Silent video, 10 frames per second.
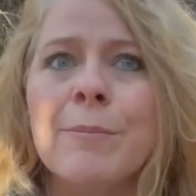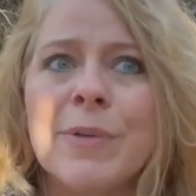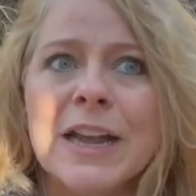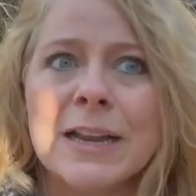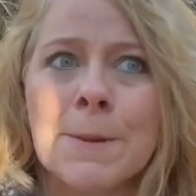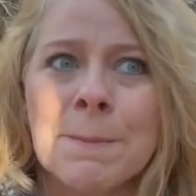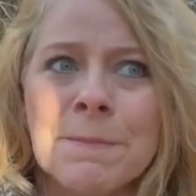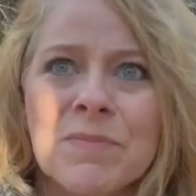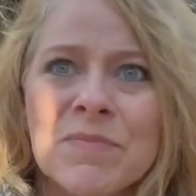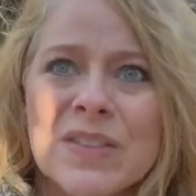But
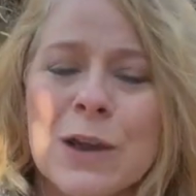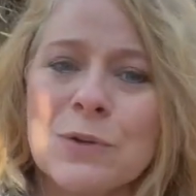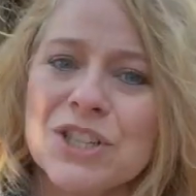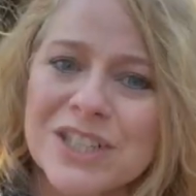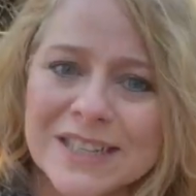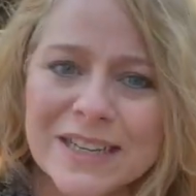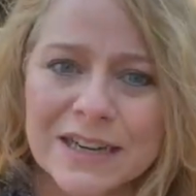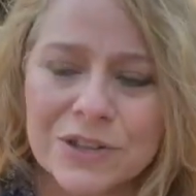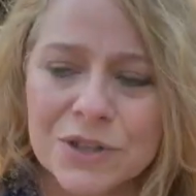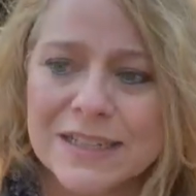it was just an
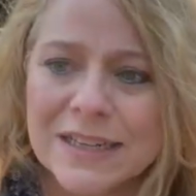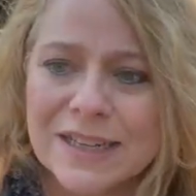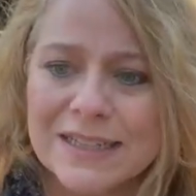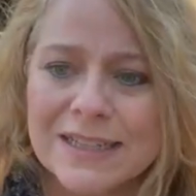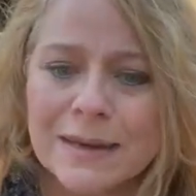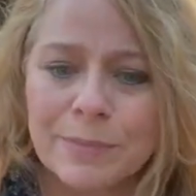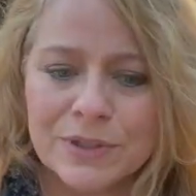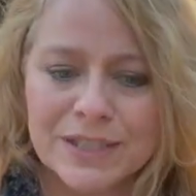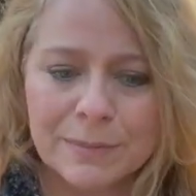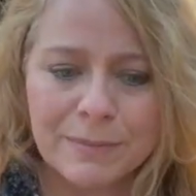interesting example
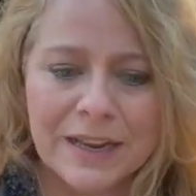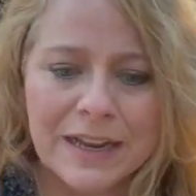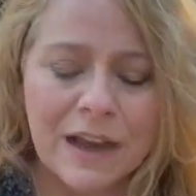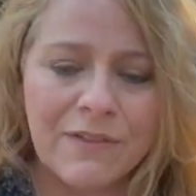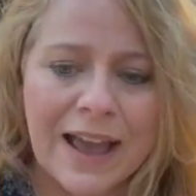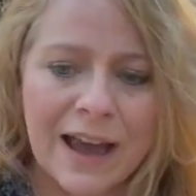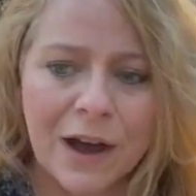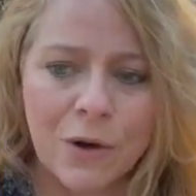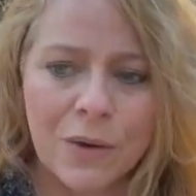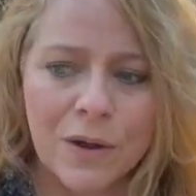to me of
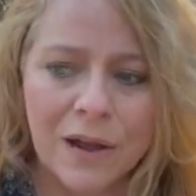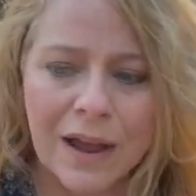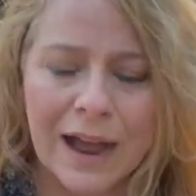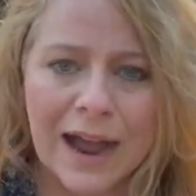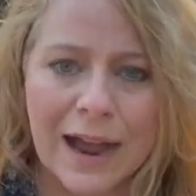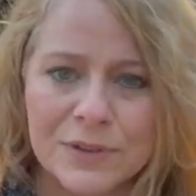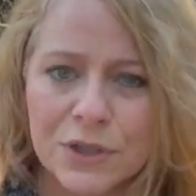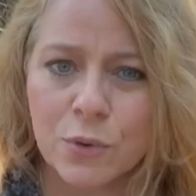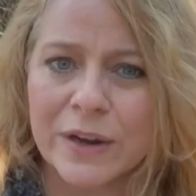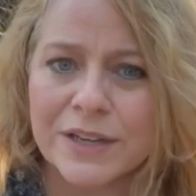how I was
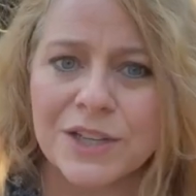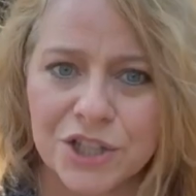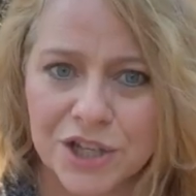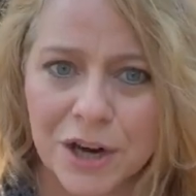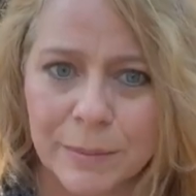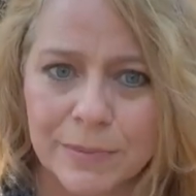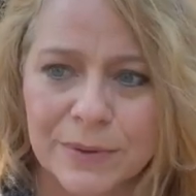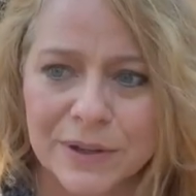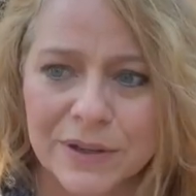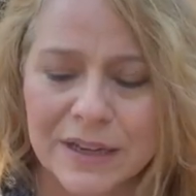quick to jump
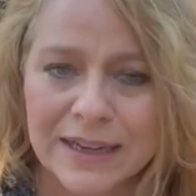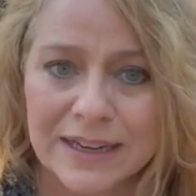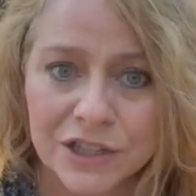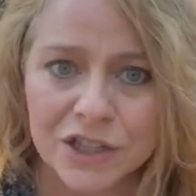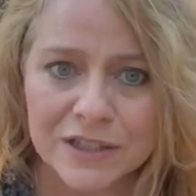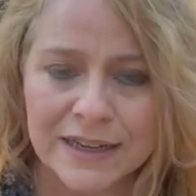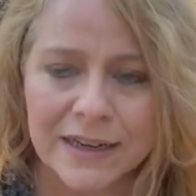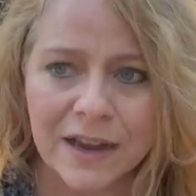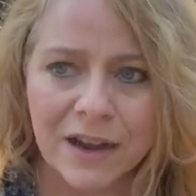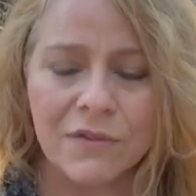initially
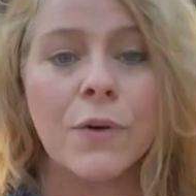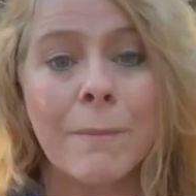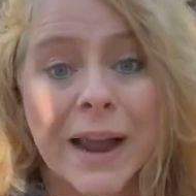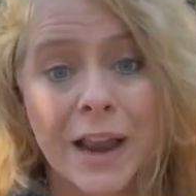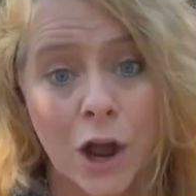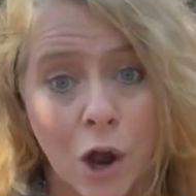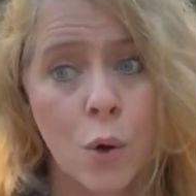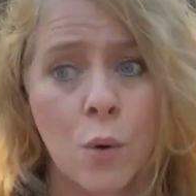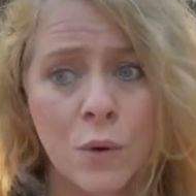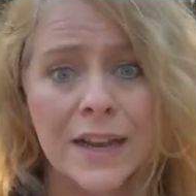from my
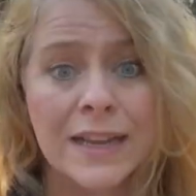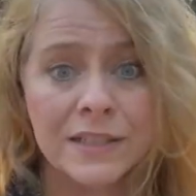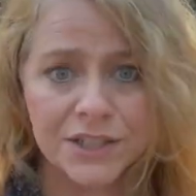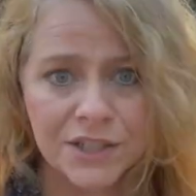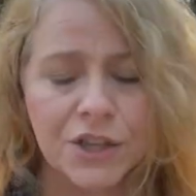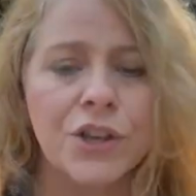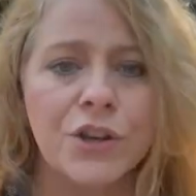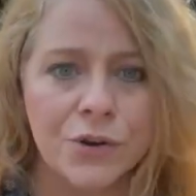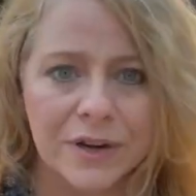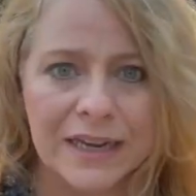own
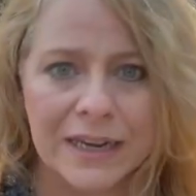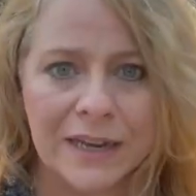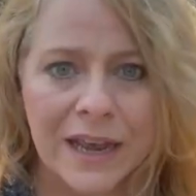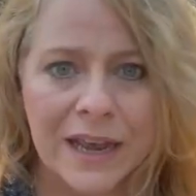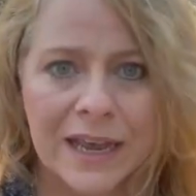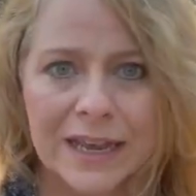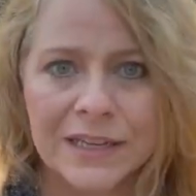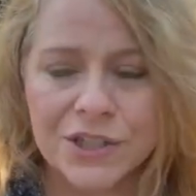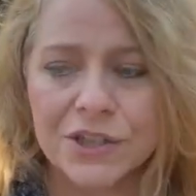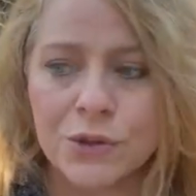insecurity
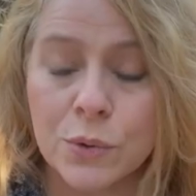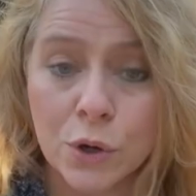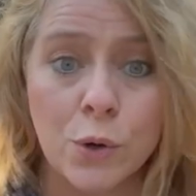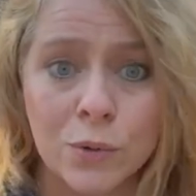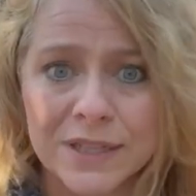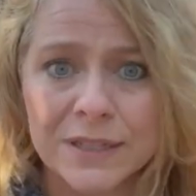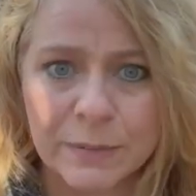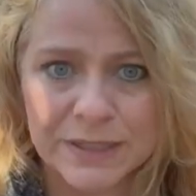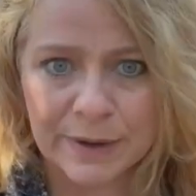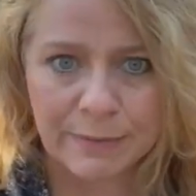into, ooh, this
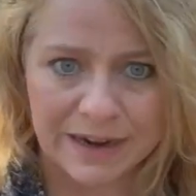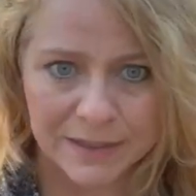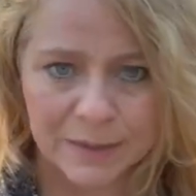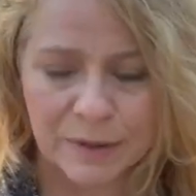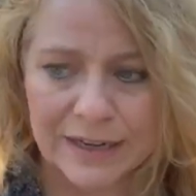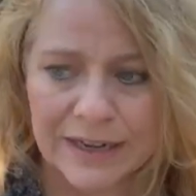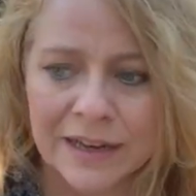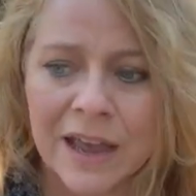must be mansplaining,